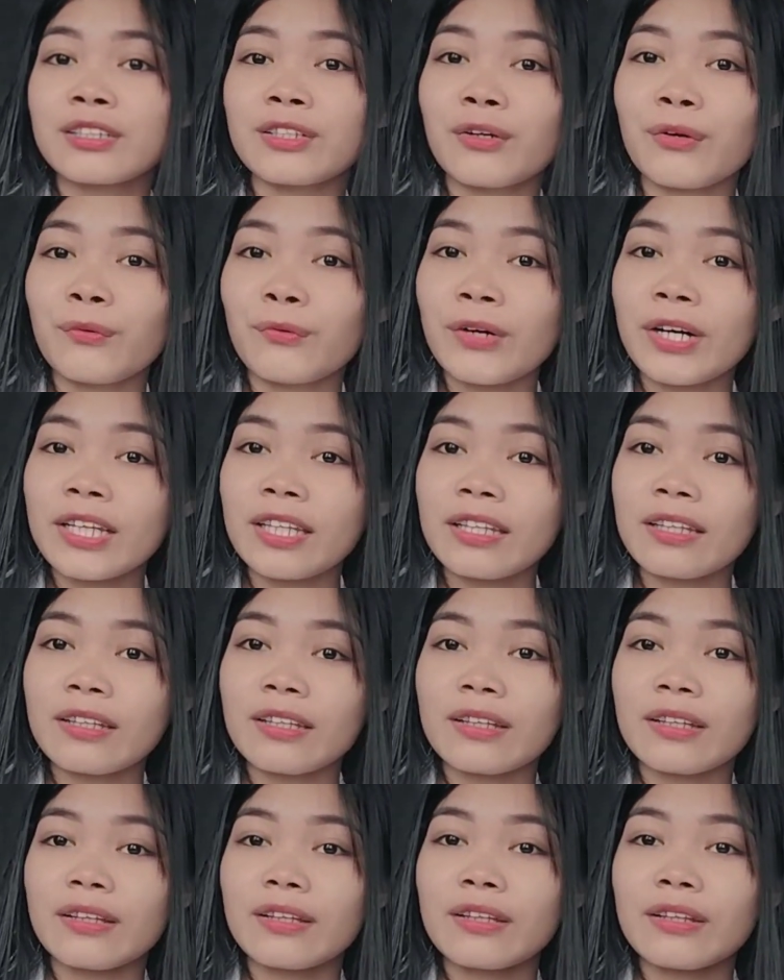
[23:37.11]
So what
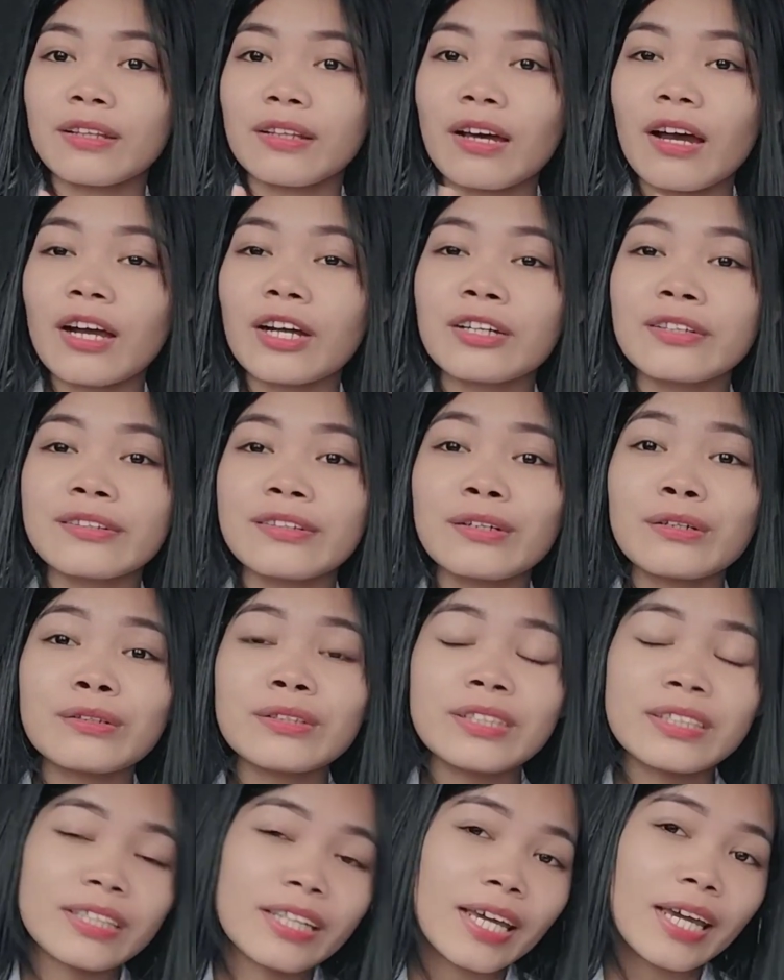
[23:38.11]
are
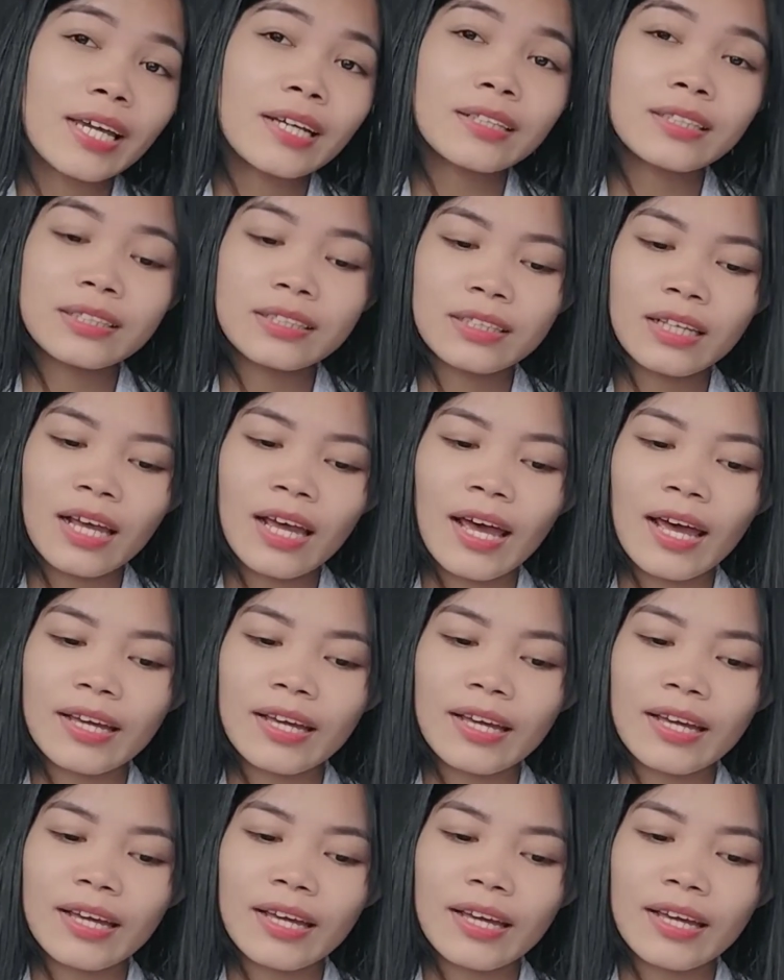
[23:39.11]
those things?